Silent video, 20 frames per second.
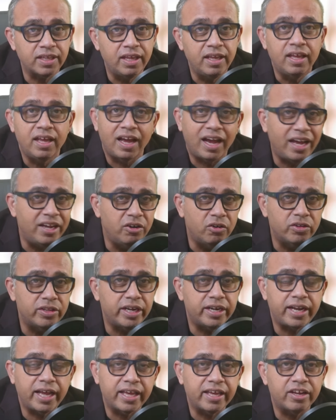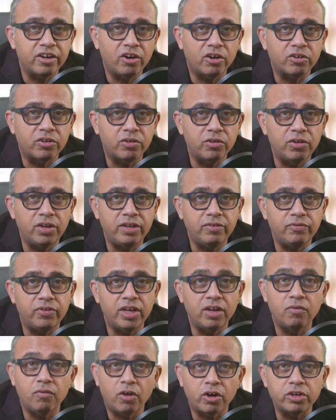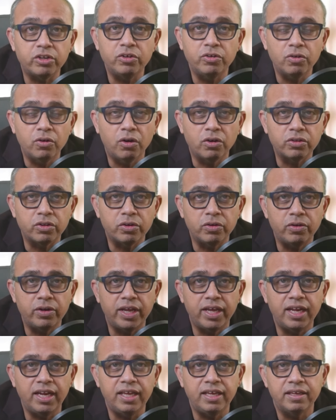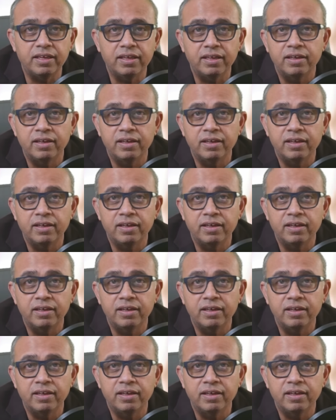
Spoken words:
I know that I cannot truly feel what you go through daily,